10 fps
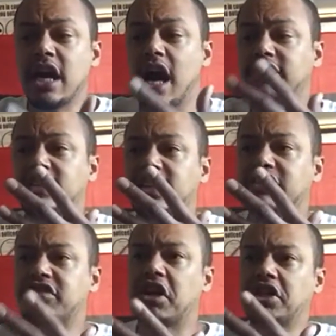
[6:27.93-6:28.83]
I see it
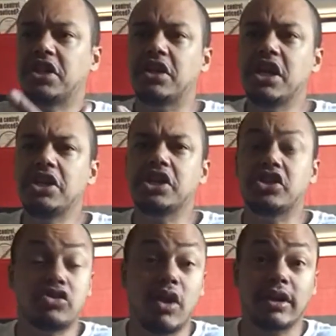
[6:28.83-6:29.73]
as such a
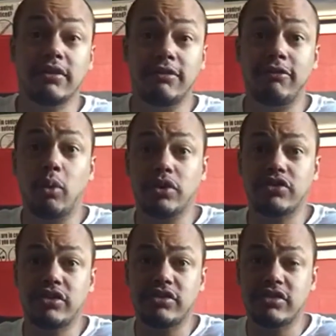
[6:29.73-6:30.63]
destructive
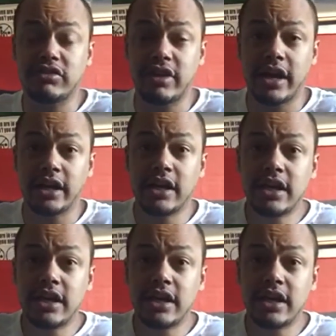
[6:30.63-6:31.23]
force in society,